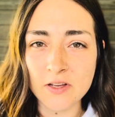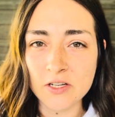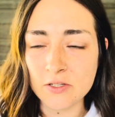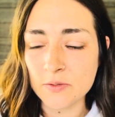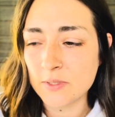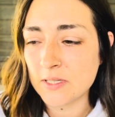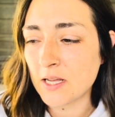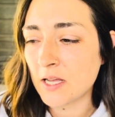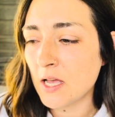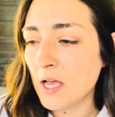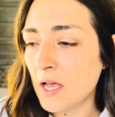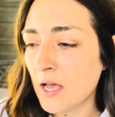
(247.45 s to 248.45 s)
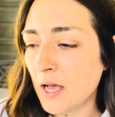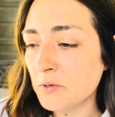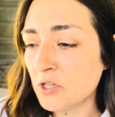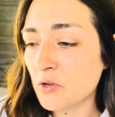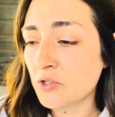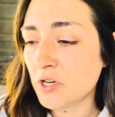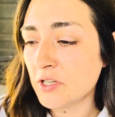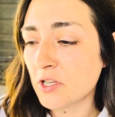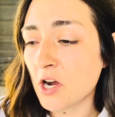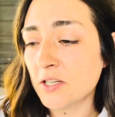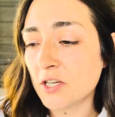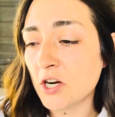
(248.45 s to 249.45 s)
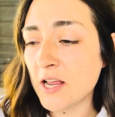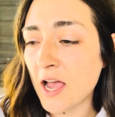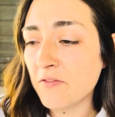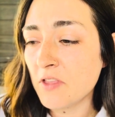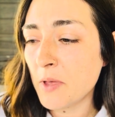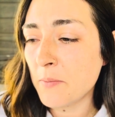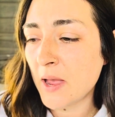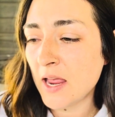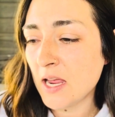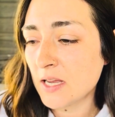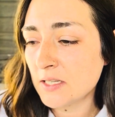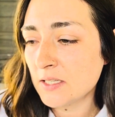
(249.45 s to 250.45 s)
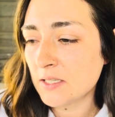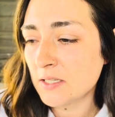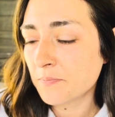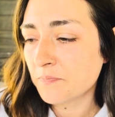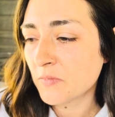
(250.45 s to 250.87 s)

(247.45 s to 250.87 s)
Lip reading: I just was like, I'm just going straight to the cards. I already have them in my hands.